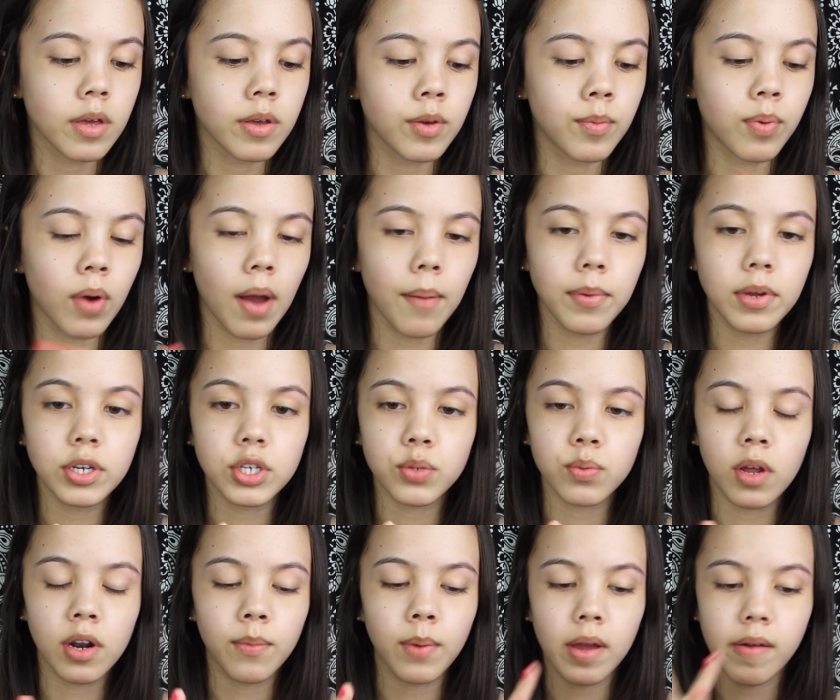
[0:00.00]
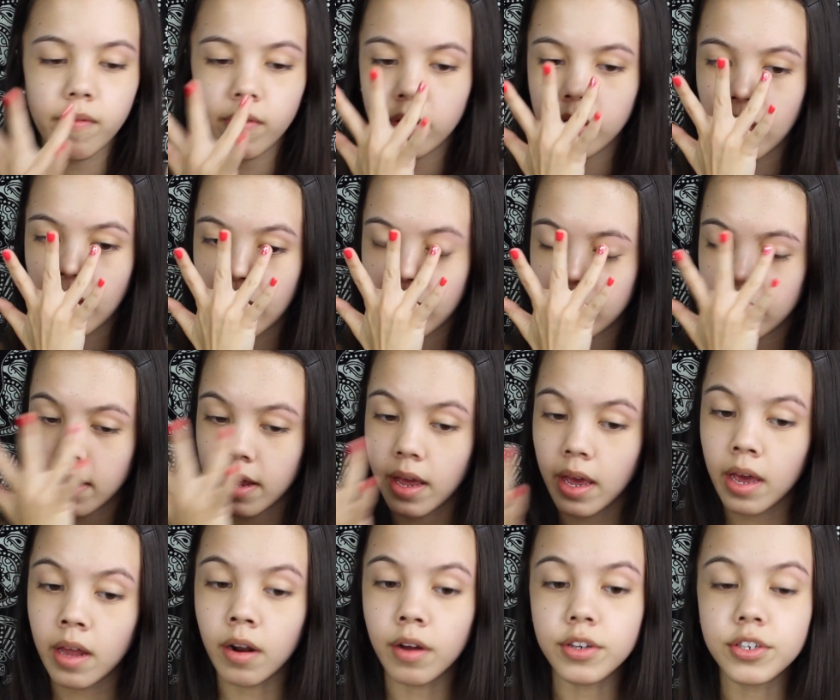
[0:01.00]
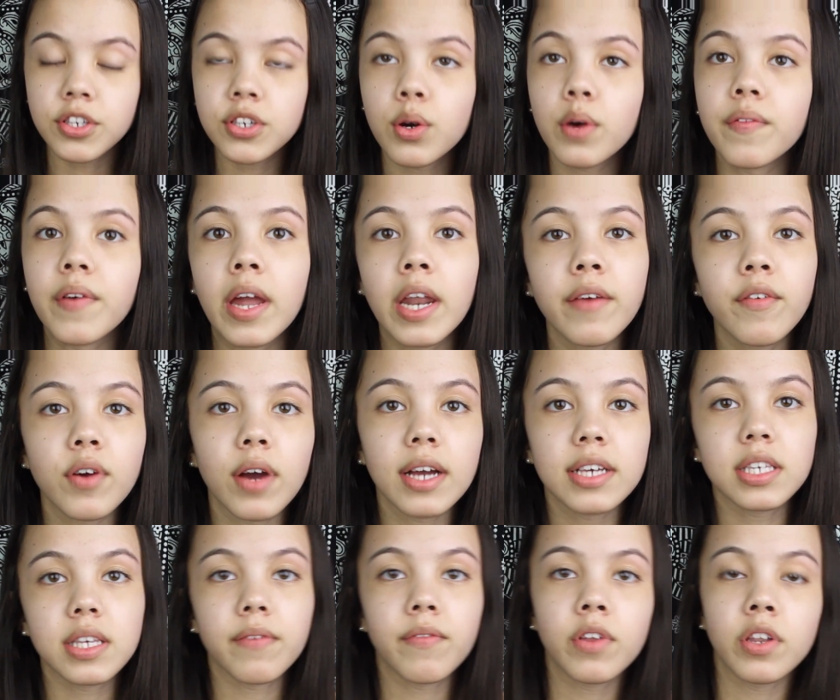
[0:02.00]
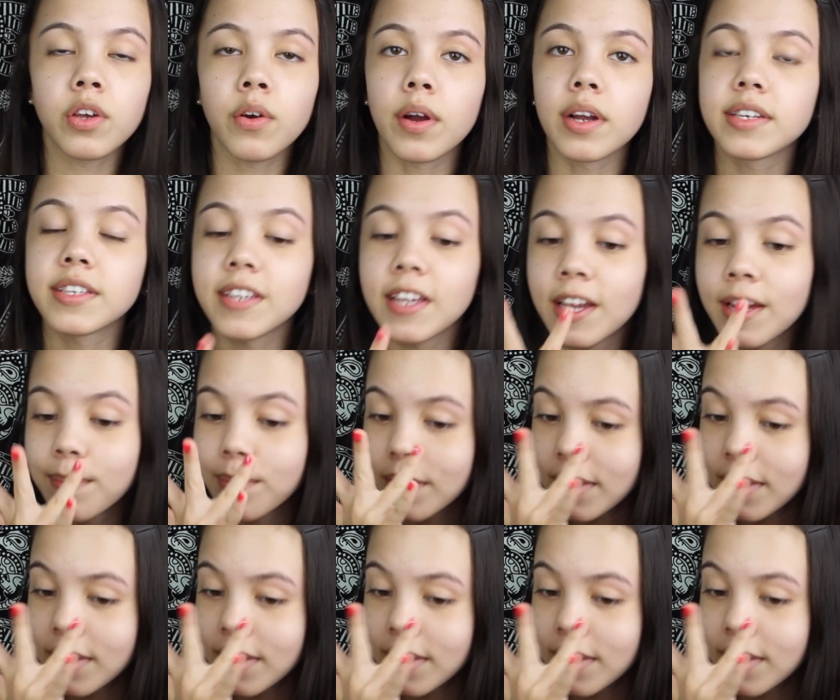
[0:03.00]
you probably just want to wait for that. And also, if any of you guys live in New York City,